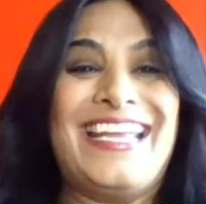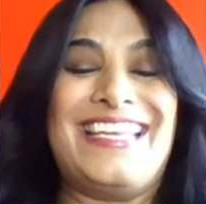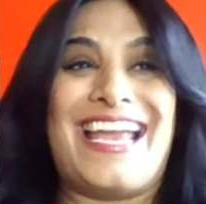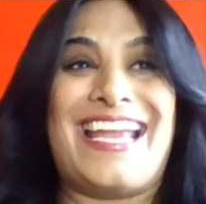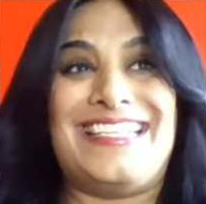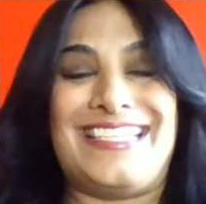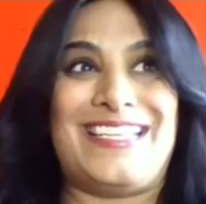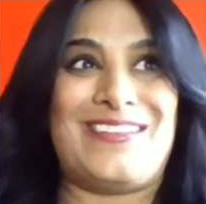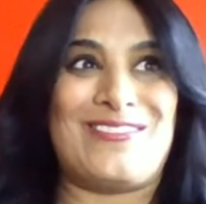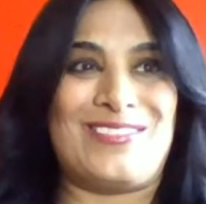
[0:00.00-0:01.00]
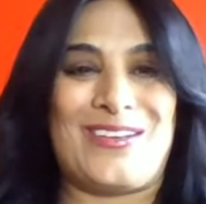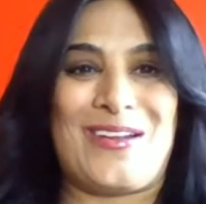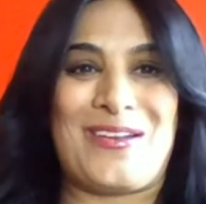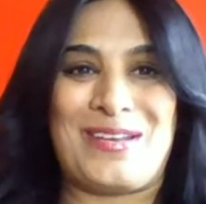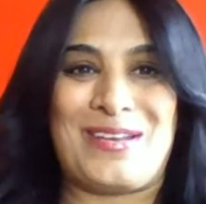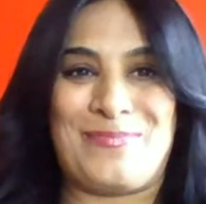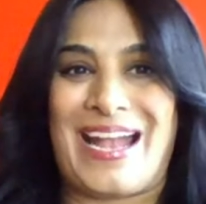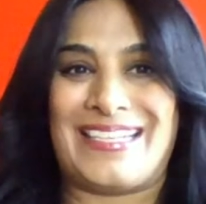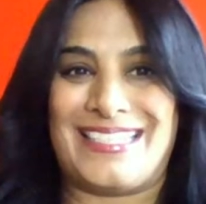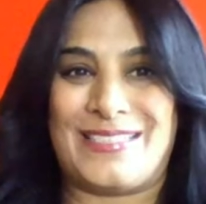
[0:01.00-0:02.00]
19 years ago, I had
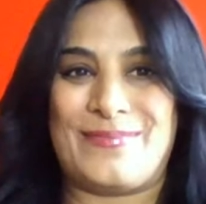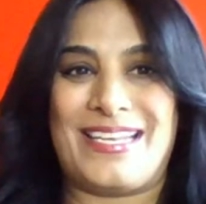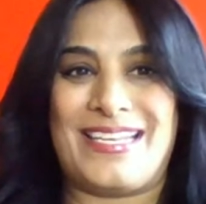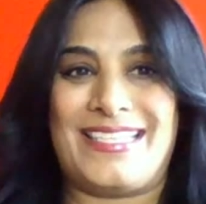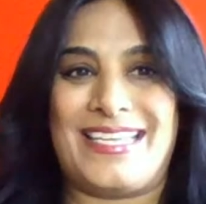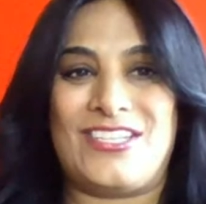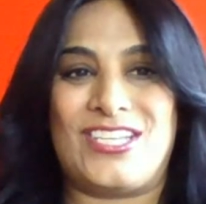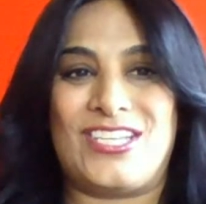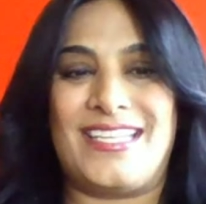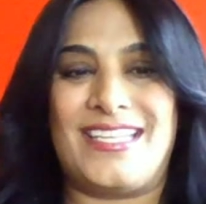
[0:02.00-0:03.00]
practiced meditation,